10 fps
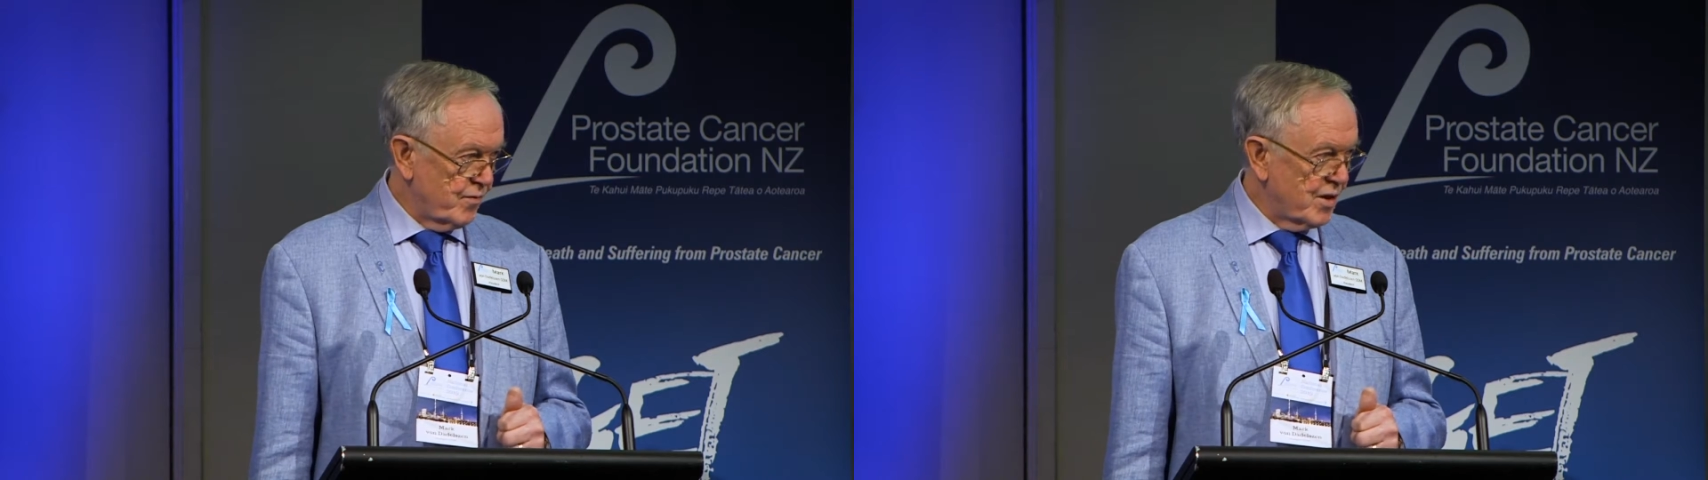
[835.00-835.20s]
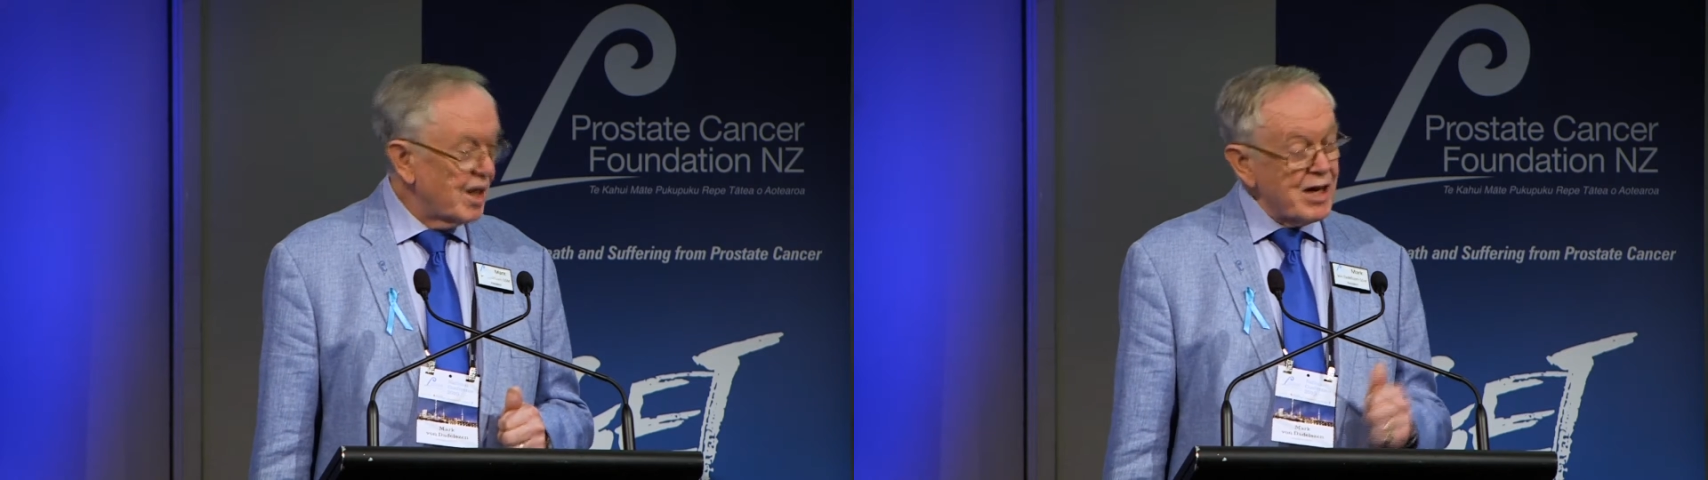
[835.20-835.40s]

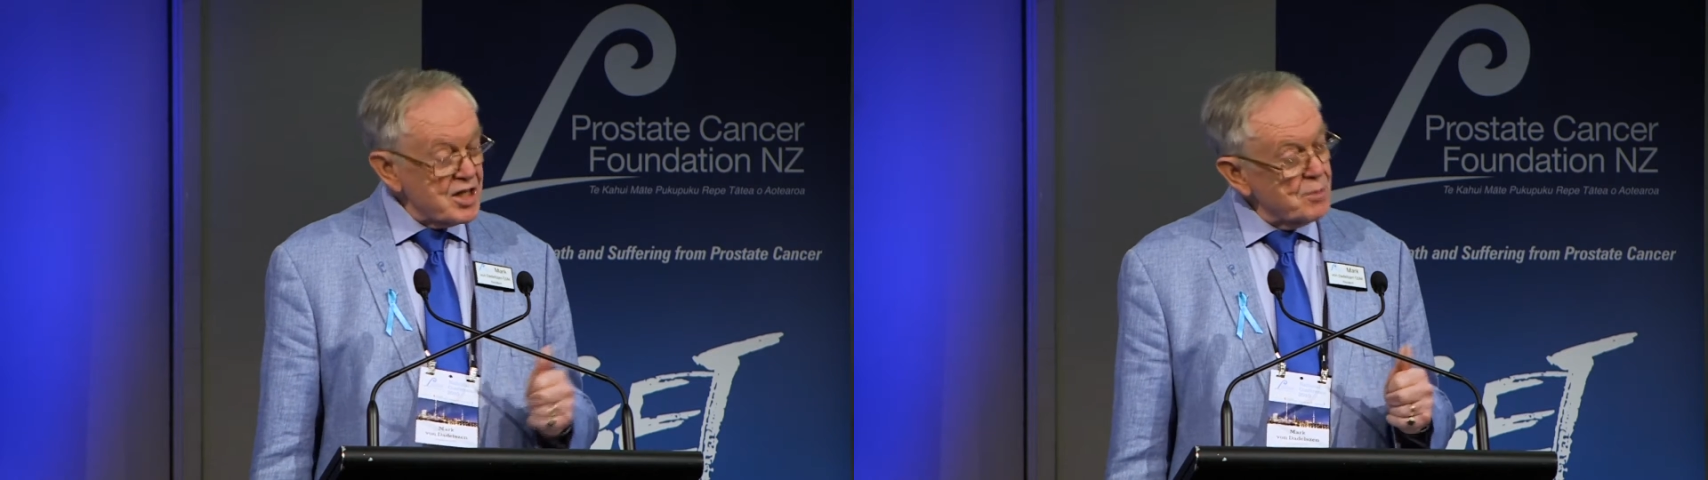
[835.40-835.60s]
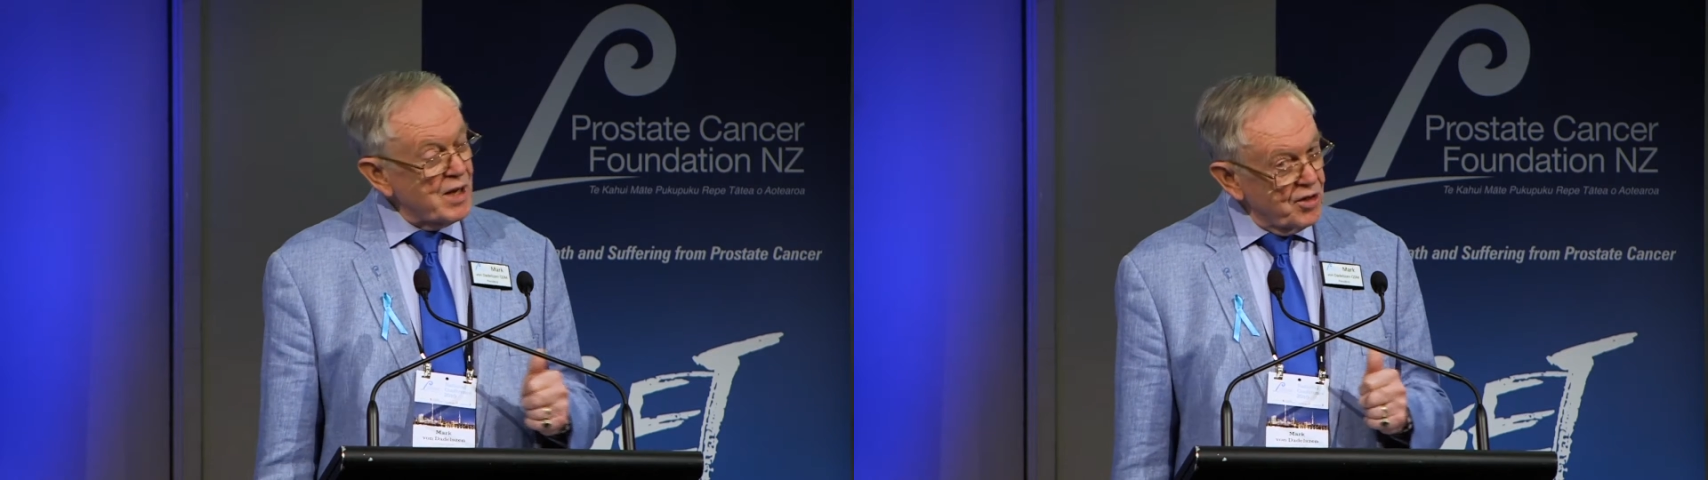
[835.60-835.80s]
There are
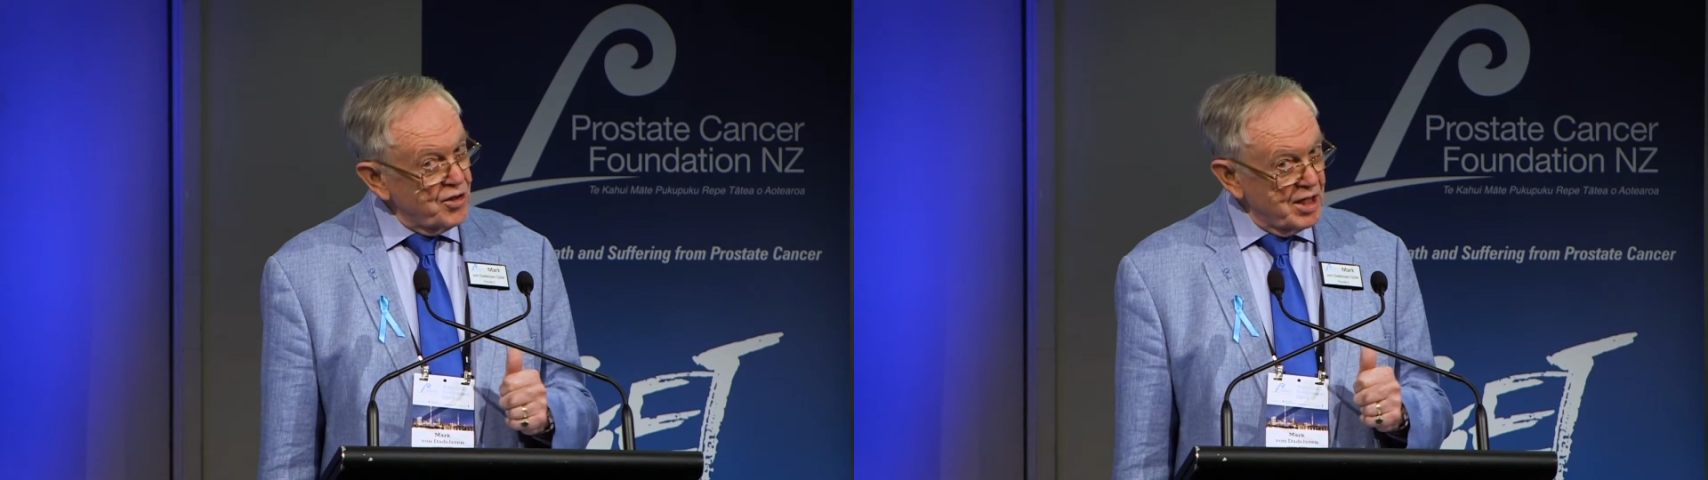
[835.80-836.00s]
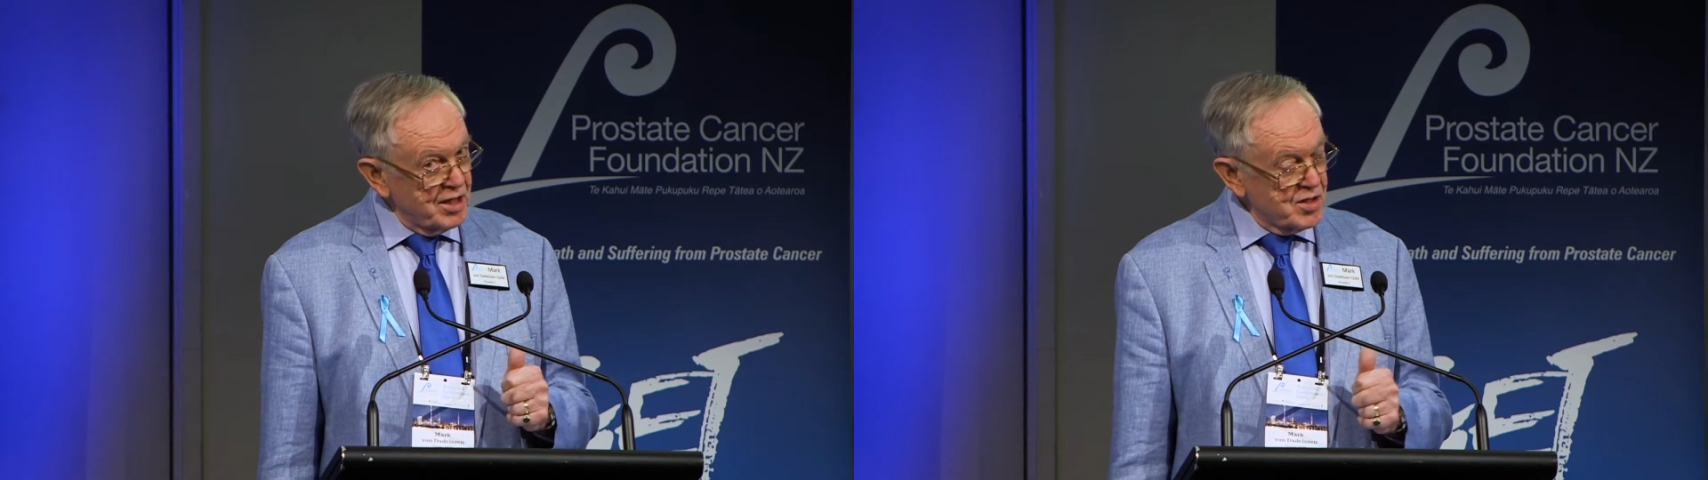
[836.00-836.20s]
some other
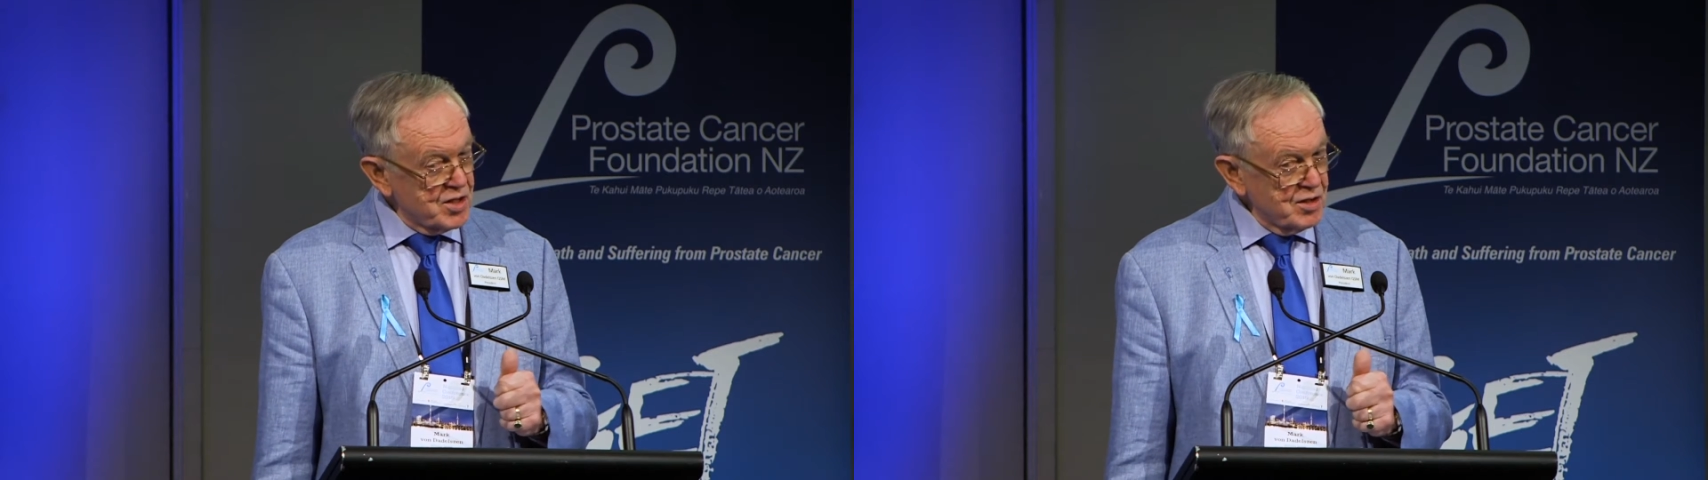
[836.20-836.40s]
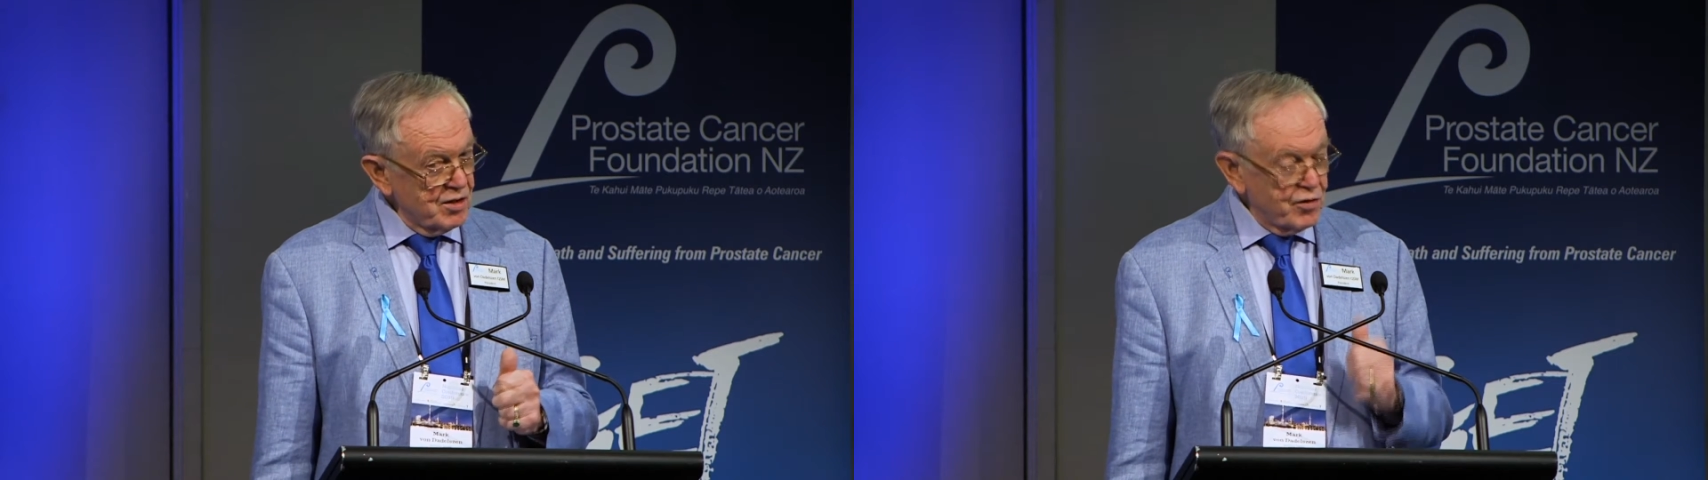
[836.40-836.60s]

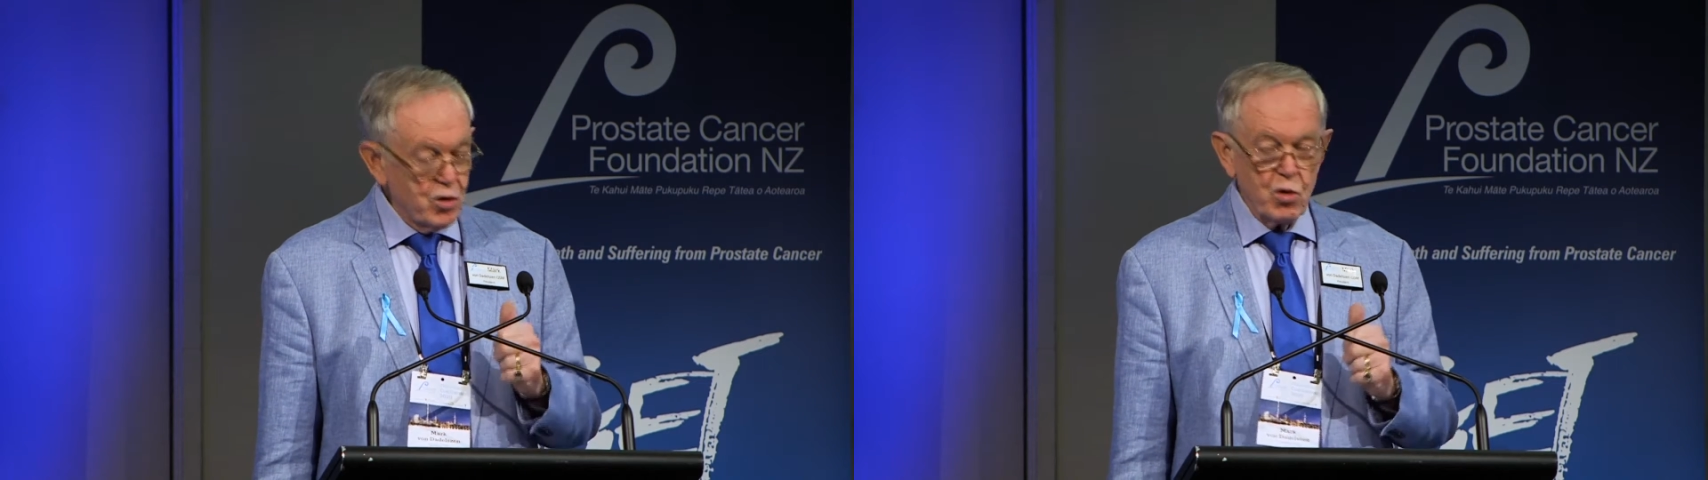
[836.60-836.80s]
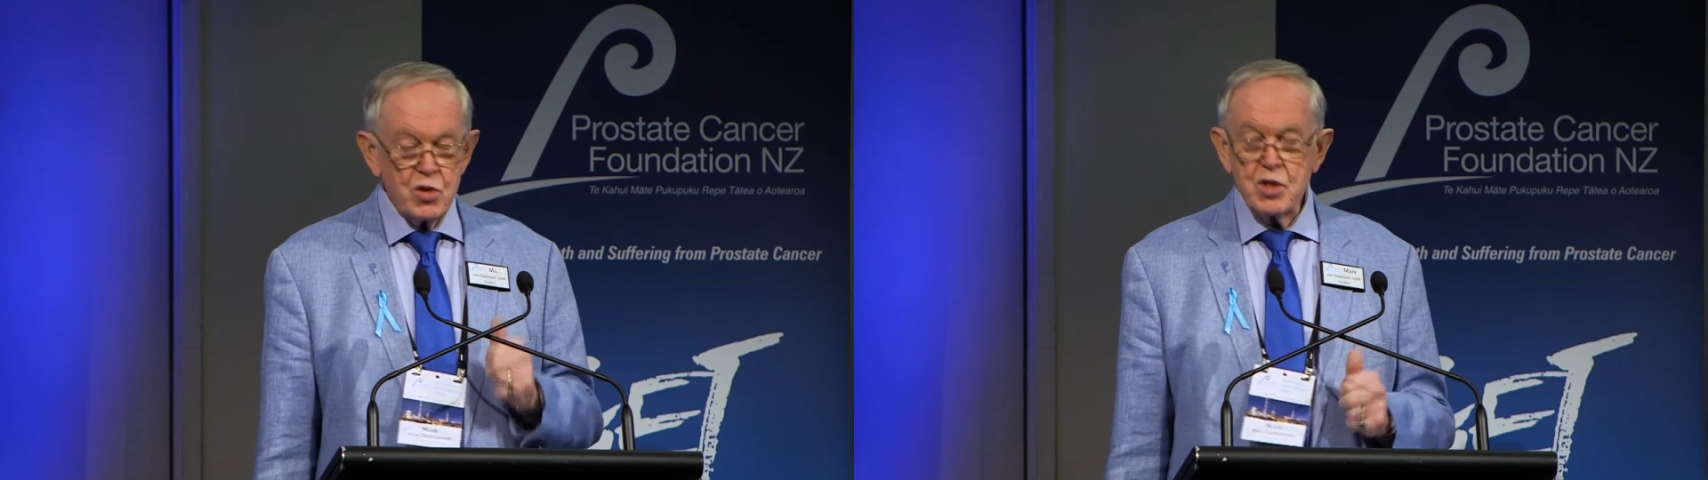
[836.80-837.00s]
things, of
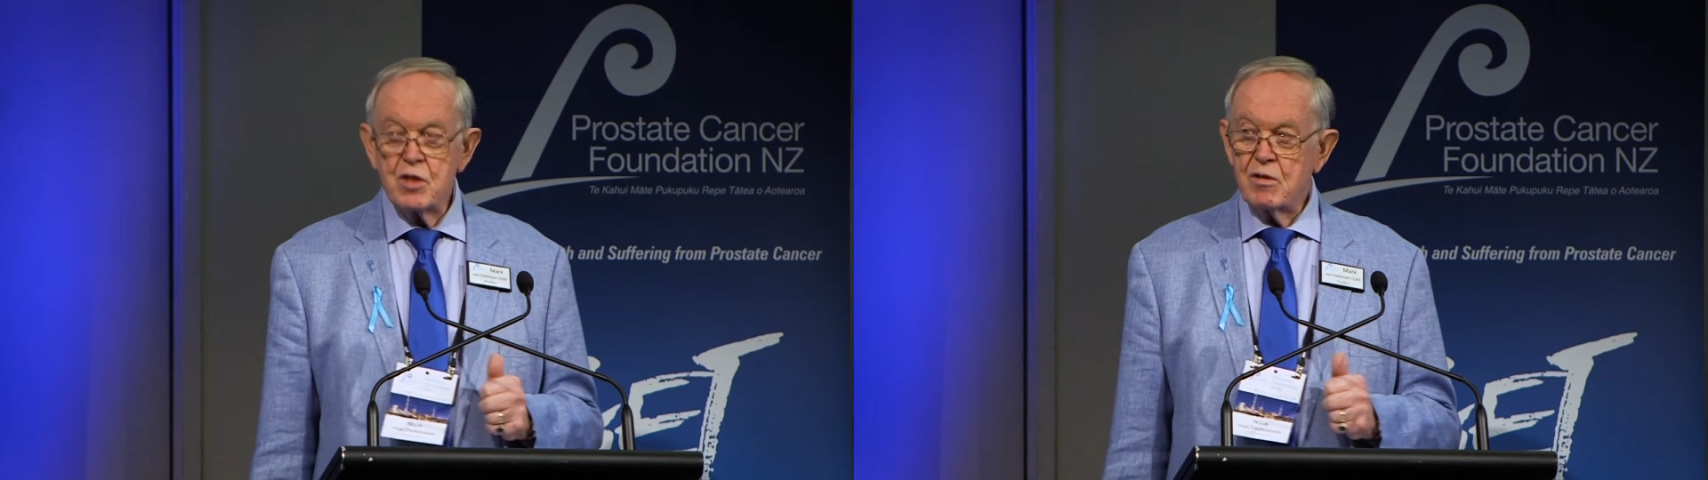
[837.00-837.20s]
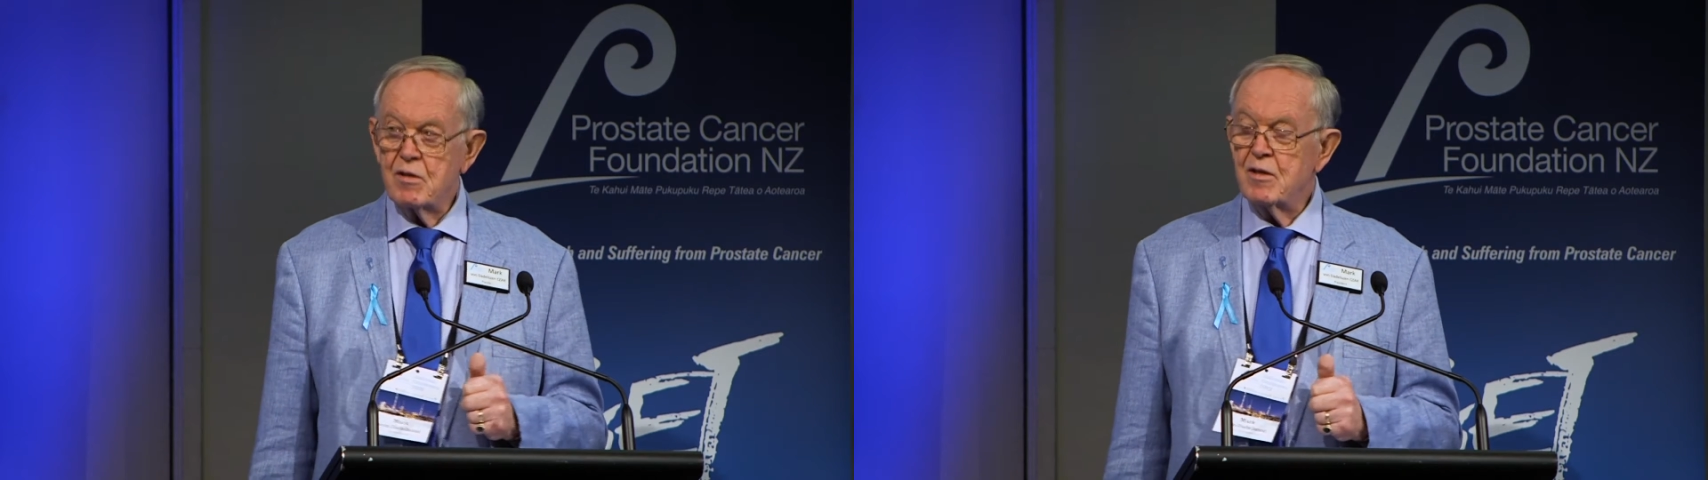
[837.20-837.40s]
course,